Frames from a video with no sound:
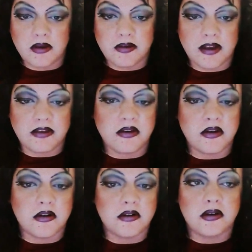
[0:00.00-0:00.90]
because
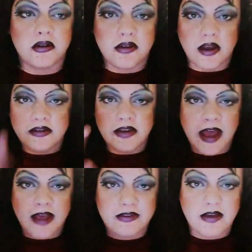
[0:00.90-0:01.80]
that's your
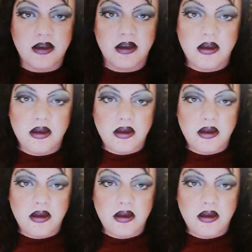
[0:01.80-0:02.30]
sexy asset.